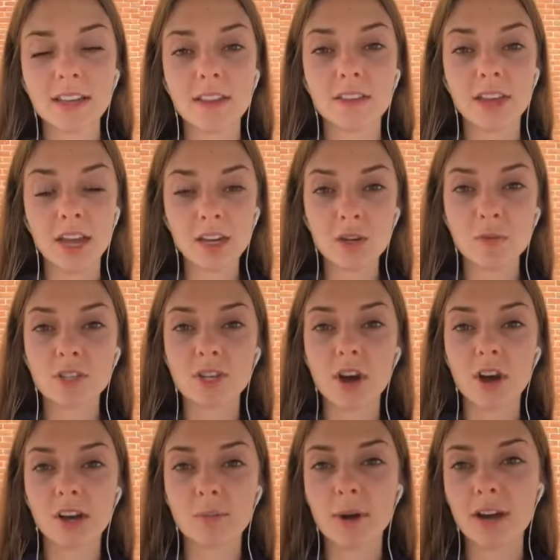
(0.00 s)
Then you would
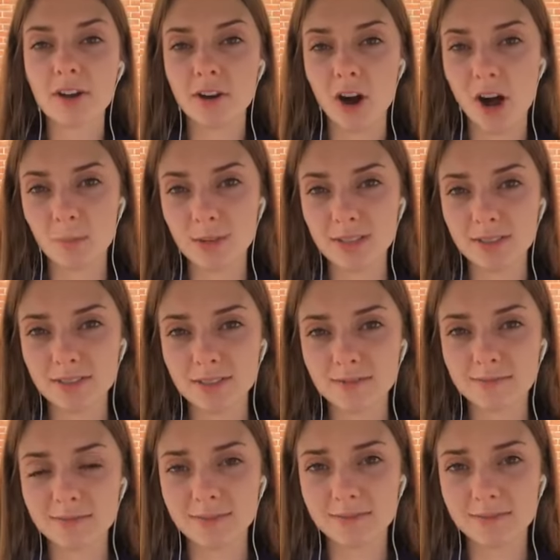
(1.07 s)
talk about your hobbies,